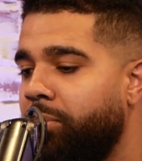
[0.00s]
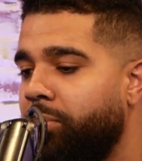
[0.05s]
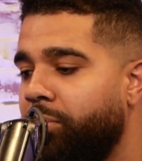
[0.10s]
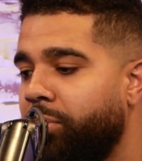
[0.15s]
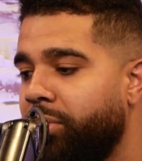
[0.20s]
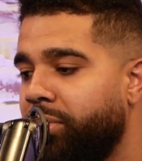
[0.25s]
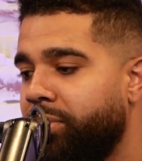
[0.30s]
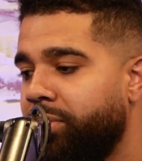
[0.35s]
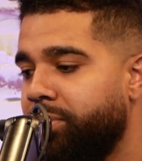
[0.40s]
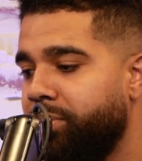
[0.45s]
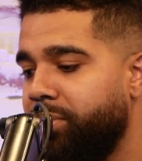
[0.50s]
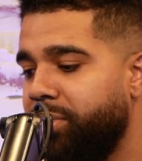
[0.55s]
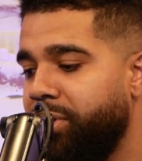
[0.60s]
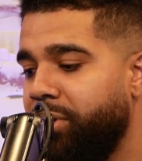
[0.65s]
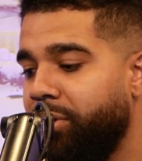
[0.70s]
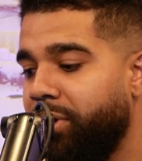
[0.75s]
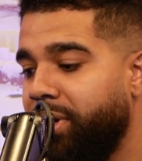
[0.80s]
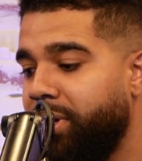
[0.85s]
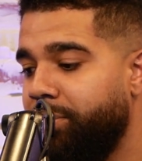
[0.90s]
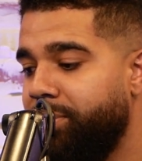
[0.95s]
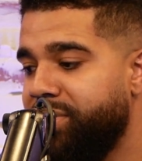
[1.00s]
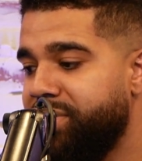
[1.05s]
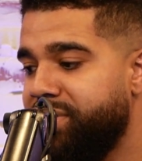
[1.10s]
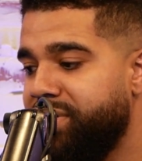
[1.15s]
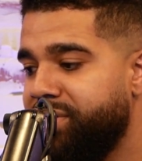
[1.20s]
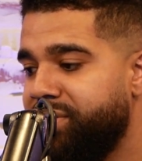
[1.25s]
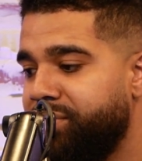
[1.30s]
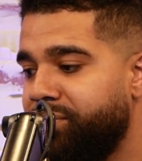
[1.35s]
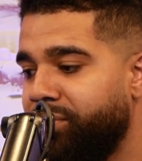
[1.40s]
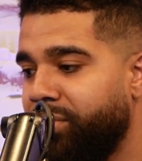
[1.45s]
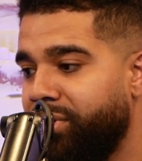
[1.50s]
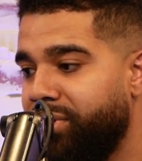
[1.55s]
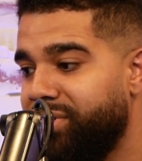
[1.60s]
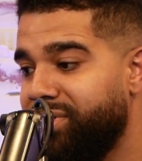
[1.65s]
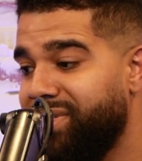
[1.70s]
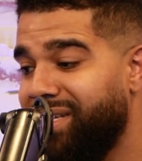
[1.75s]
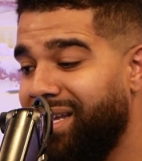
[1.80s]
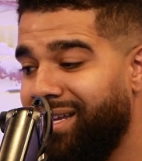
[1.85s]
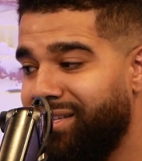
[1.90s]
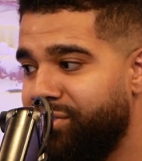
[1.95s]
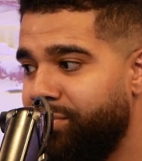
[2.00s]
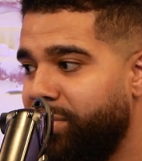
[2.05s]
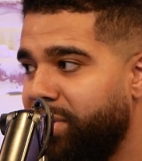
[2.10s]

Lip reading: Where you're in a position where there's not too